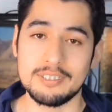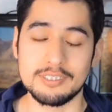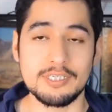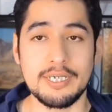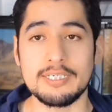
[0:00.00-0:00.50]

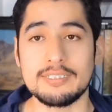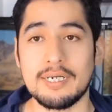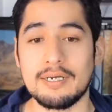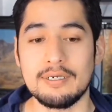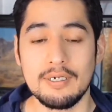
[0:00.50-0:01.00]
Just in case
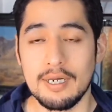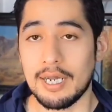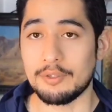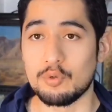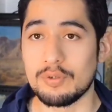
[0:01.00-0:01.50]
I
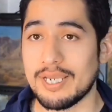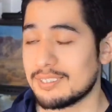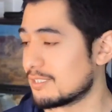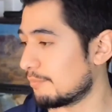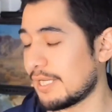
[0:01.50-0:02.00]
do
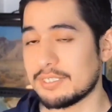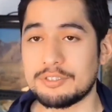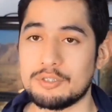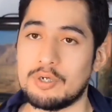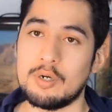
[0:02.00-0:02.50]
get some
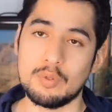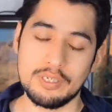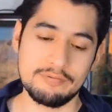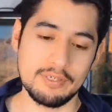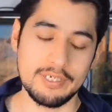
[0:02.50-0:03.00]
eggs, I will
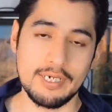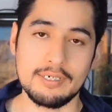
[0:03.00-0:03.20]
definitely